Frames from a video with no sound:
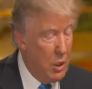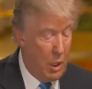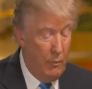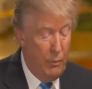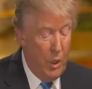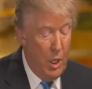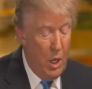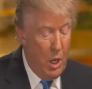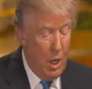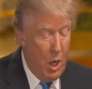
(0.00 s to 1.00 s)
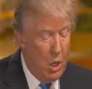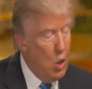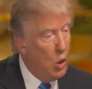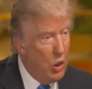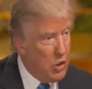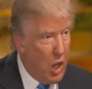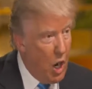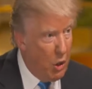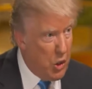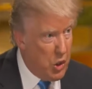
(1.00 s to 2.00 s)
Look, nuclear is a
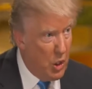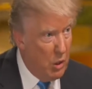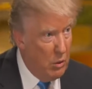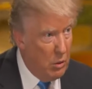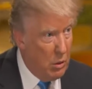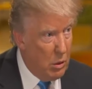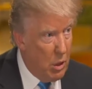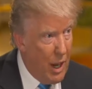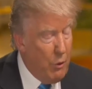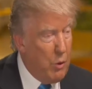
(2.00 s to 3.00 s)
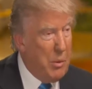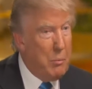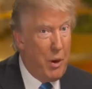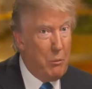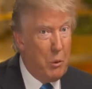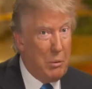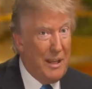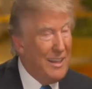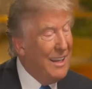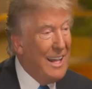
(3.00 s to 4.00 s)
horror show. I would be probably
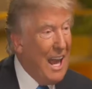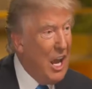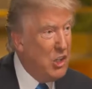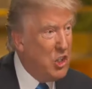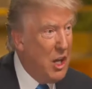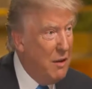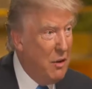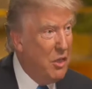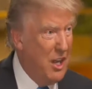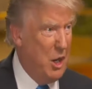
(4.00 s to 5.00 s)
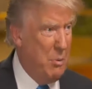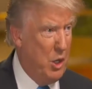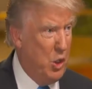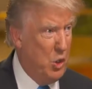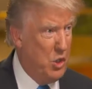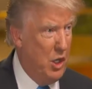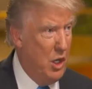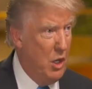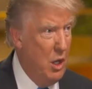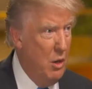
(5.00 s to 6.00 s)
the last to even think about using
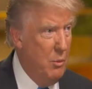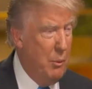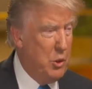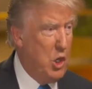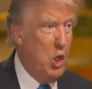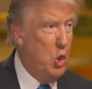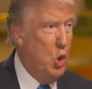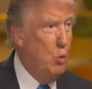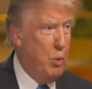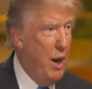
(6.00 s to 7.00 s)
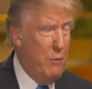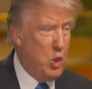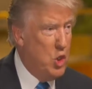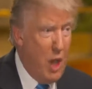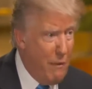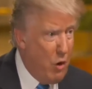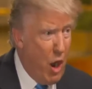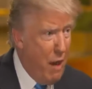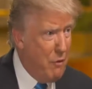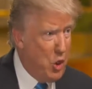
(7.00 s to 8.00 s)
it. People say, you promised never,
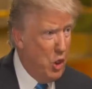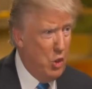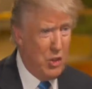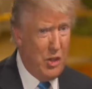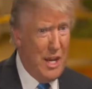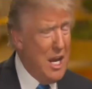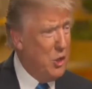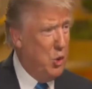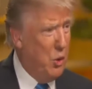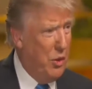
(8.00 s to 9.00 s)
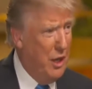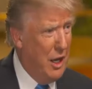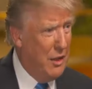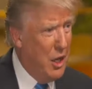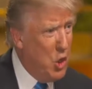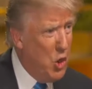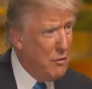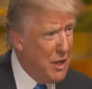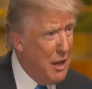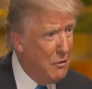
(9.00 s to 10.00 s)
ever to use it. You can't do a thing like that. You
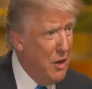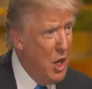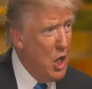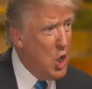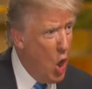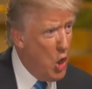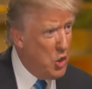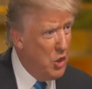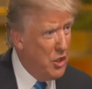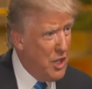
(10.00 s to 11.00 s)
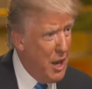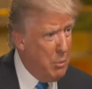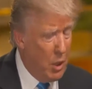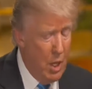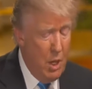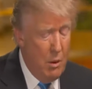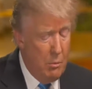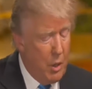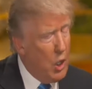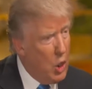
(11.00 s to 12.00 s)
have to have cards on the table.
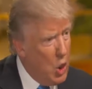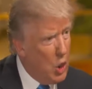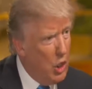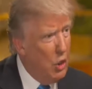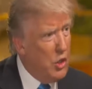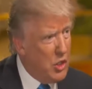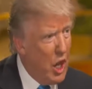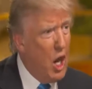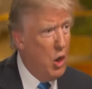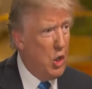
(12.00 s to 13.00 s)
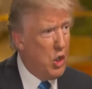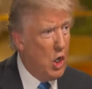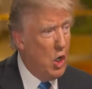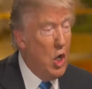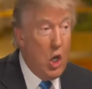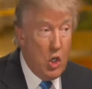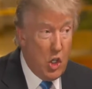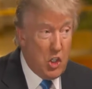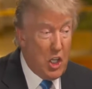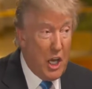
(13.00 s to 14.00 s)
But nuclear is a horror show.
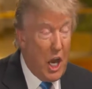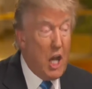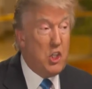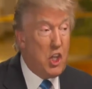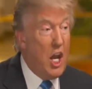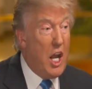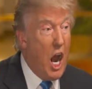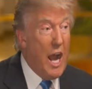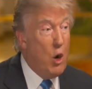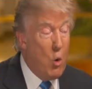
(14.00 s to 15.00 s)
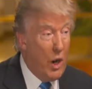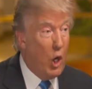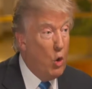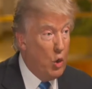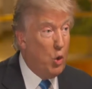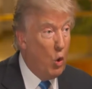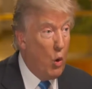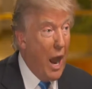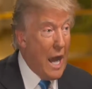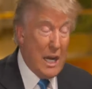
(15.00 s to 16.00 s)
Just like I said, I don't want to go into
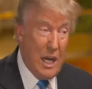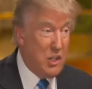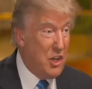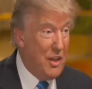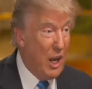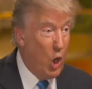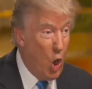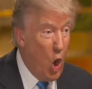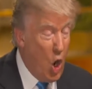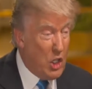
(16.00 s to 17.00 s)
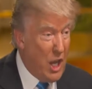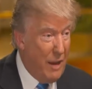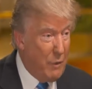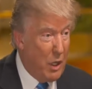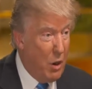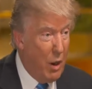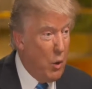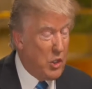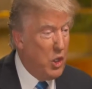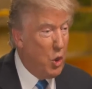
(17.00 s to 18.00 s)
Iraq, and I said that a long time ago. I
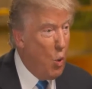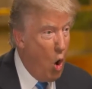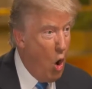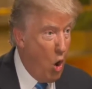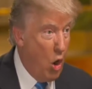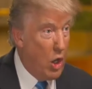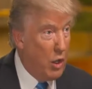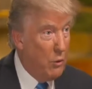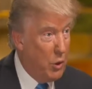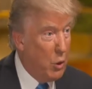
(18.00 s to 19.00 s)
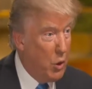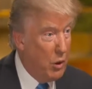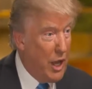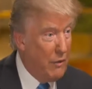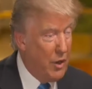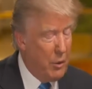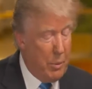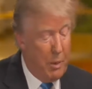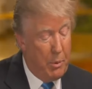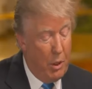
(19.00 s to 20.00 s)
wasn't the war hawk. There were a lot of other
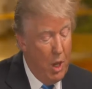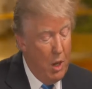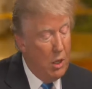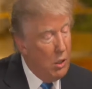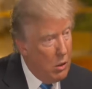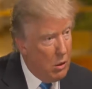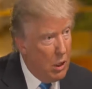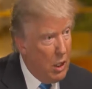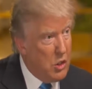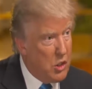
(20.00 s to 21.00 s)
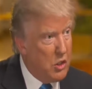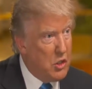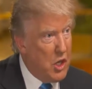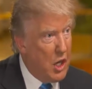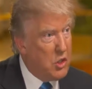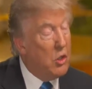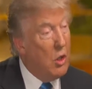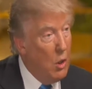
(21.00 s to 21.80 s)
people. Nuclear is a disaster.